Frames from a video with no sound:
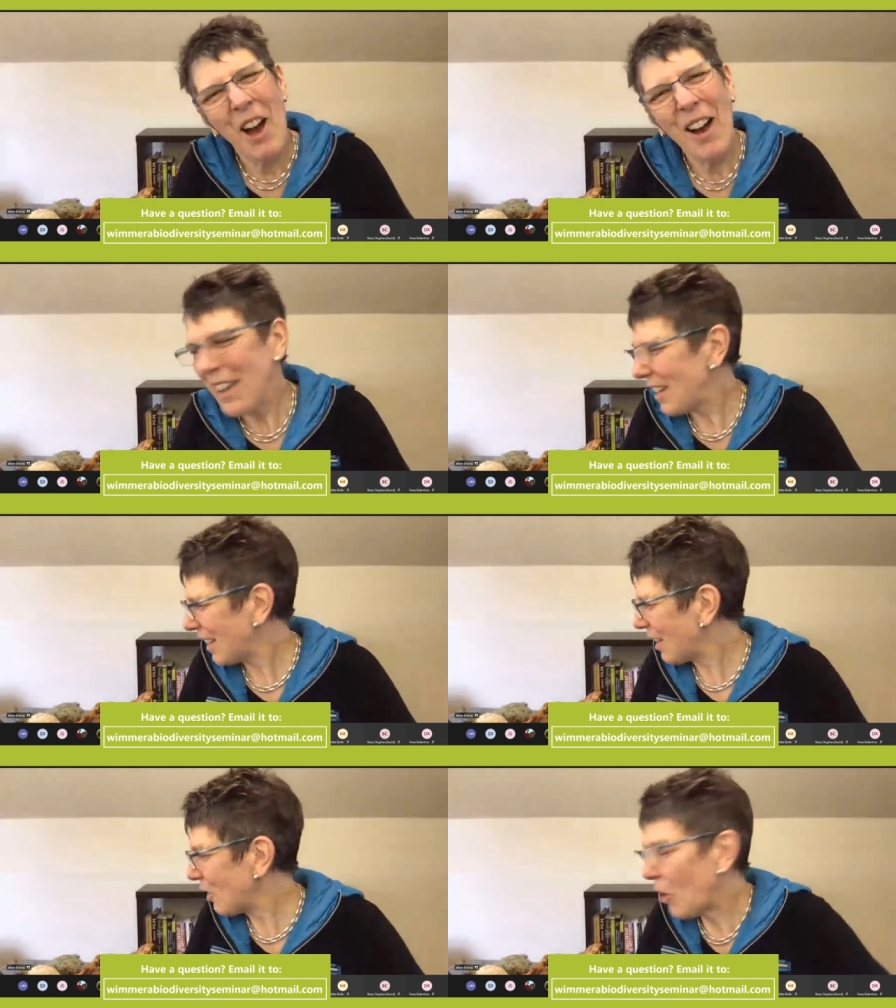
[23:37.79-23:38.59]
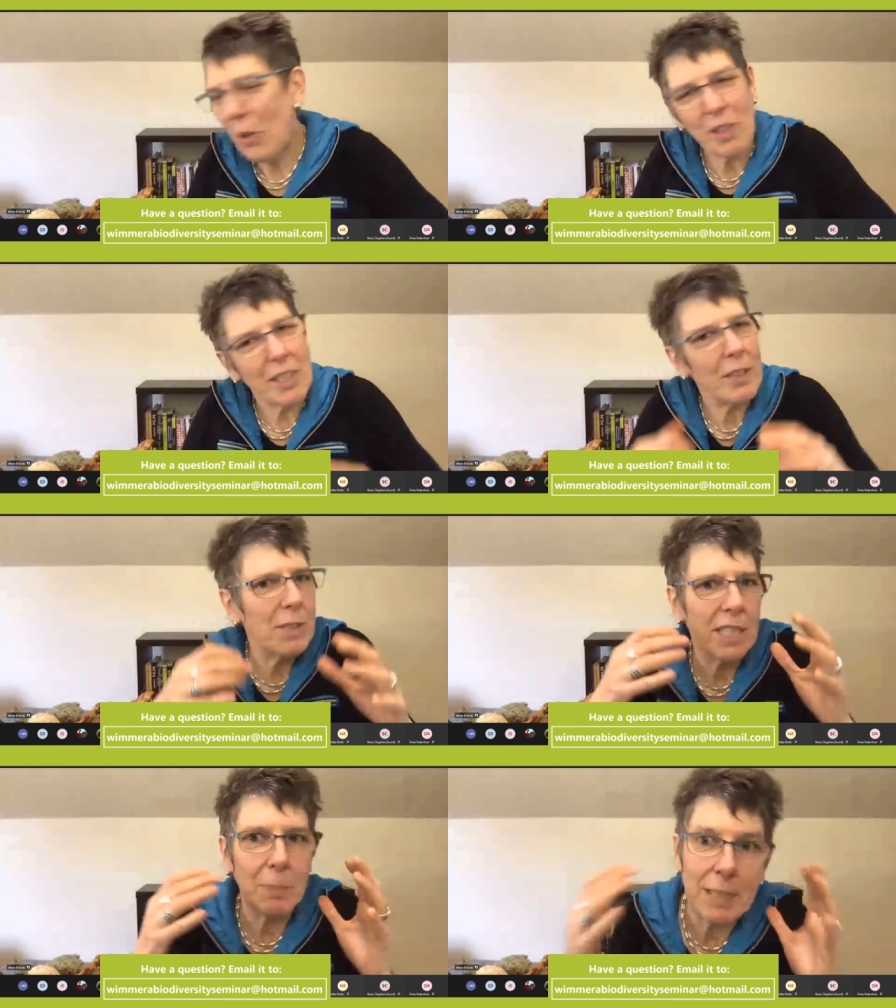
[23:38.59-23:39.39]
I uh, learned that there was
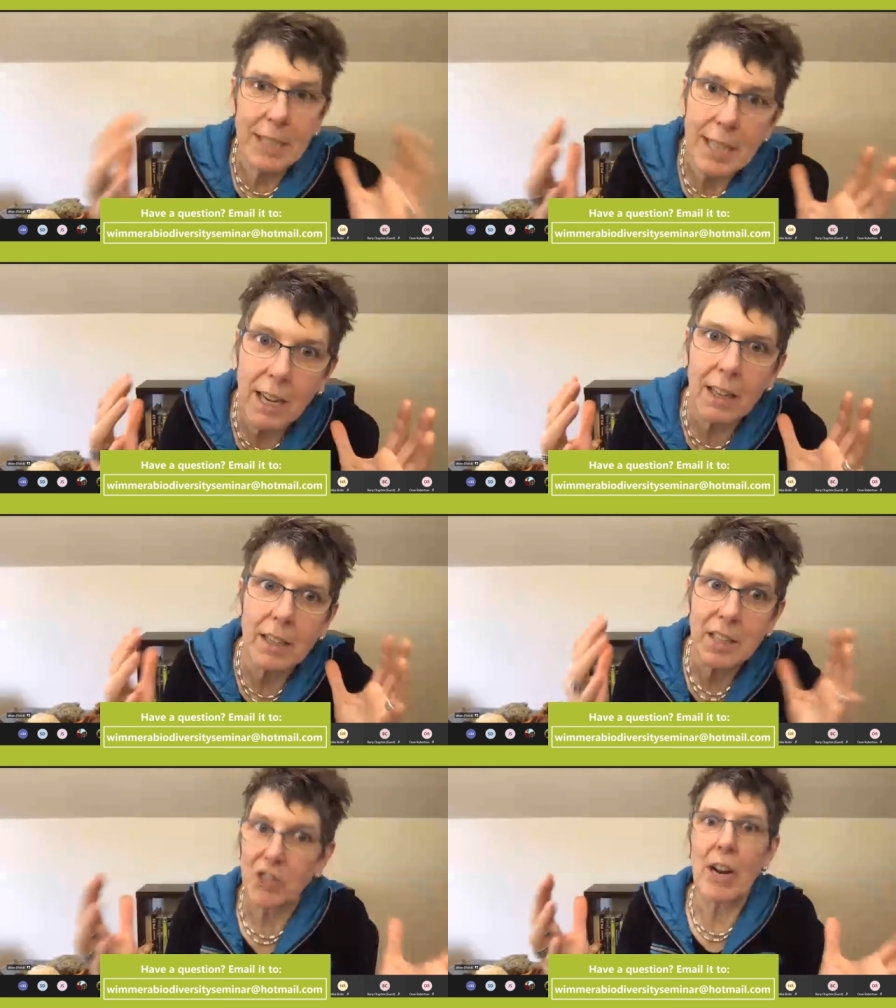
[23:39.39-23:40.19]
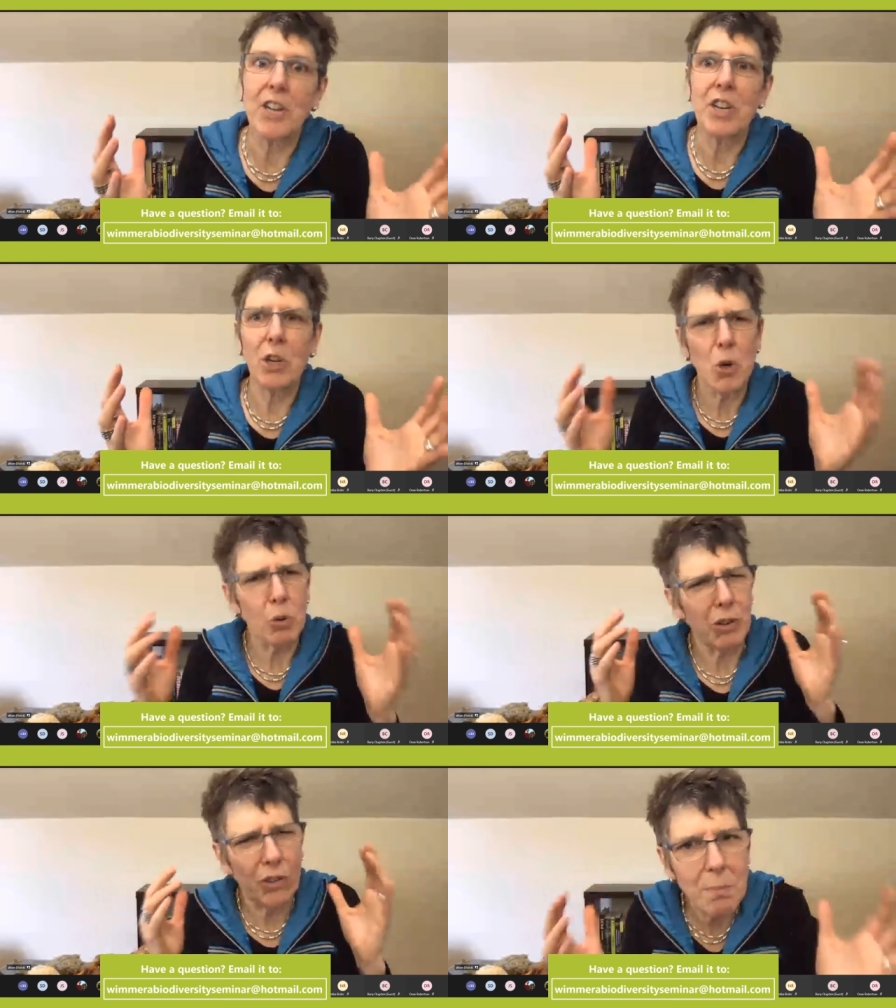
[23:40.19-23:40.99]
this particular strategy
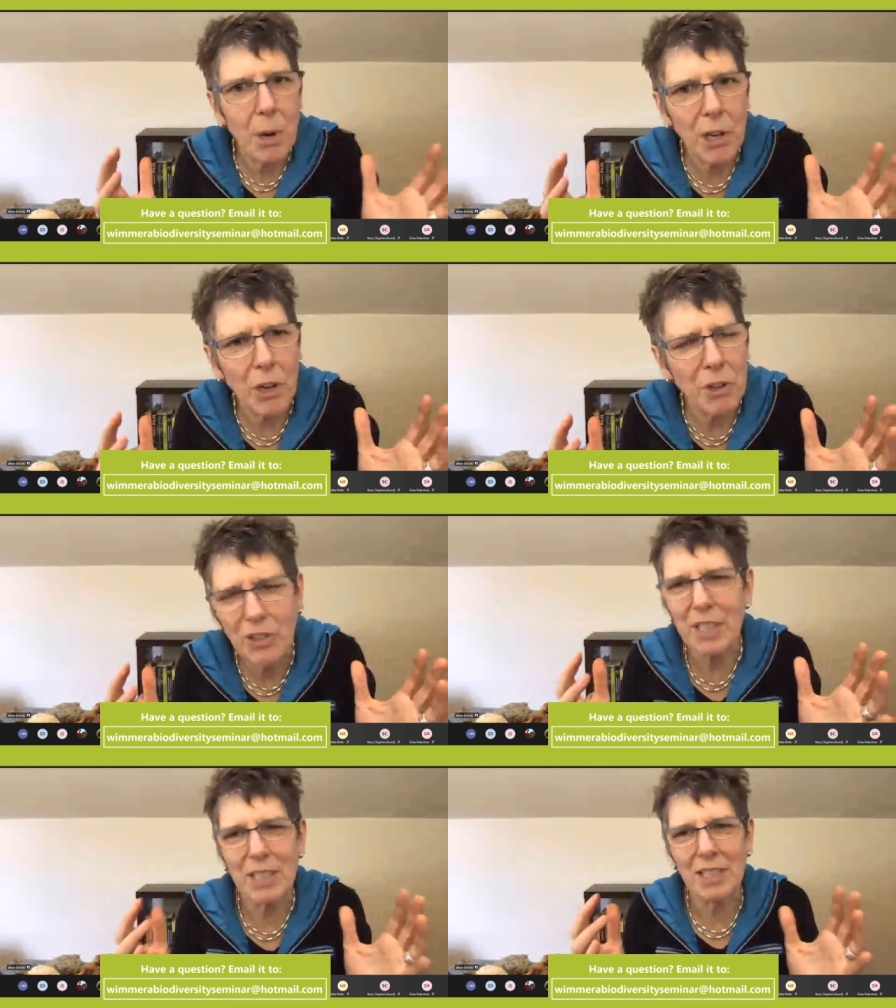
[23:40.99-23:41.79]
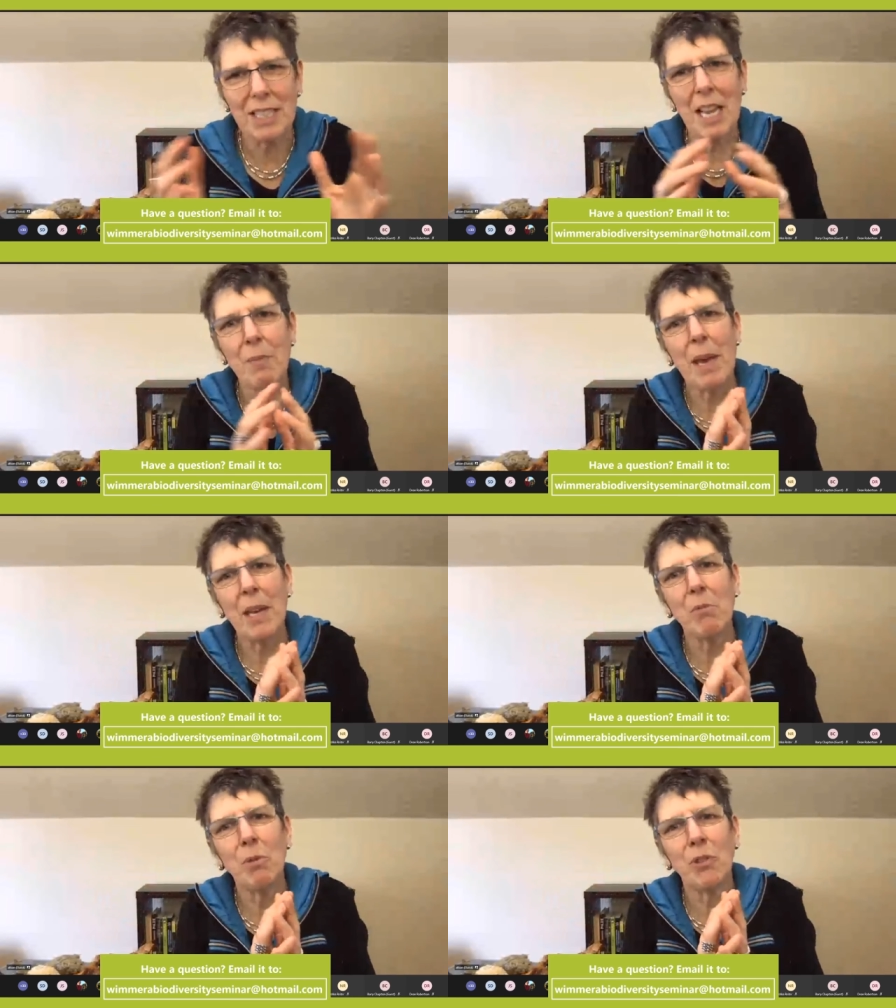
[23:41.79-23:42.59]
called symbiosis, that some
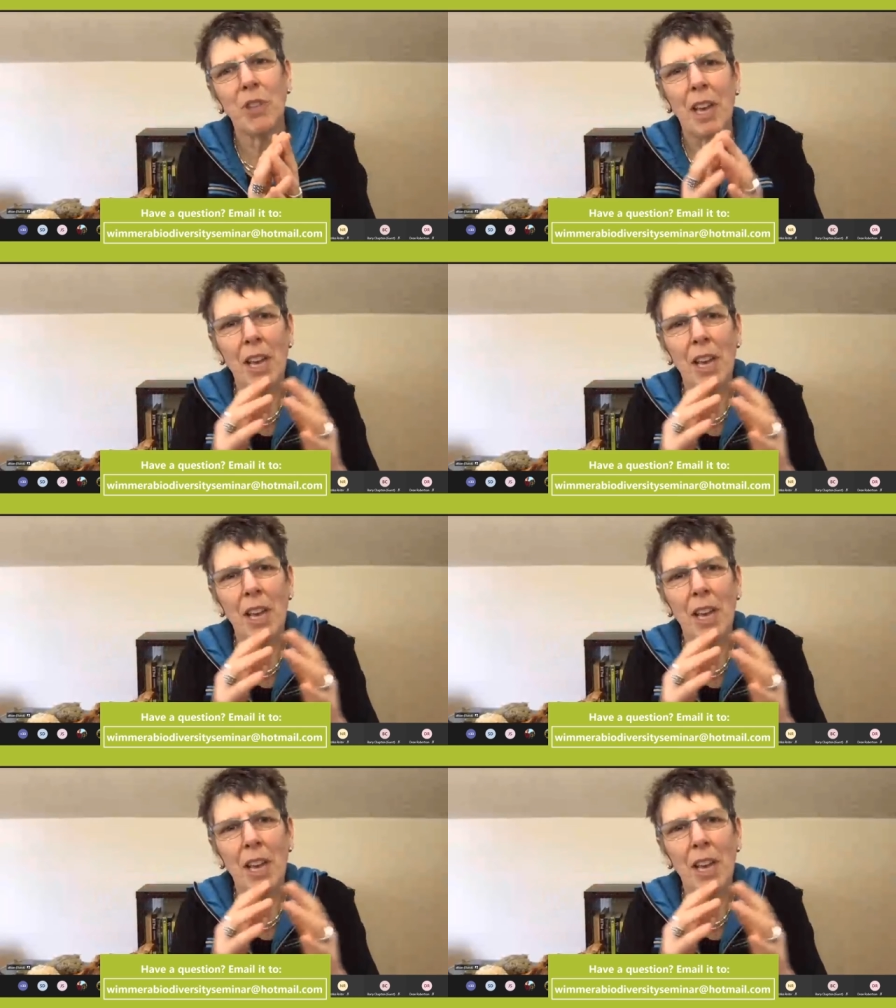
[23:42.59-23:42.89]
animals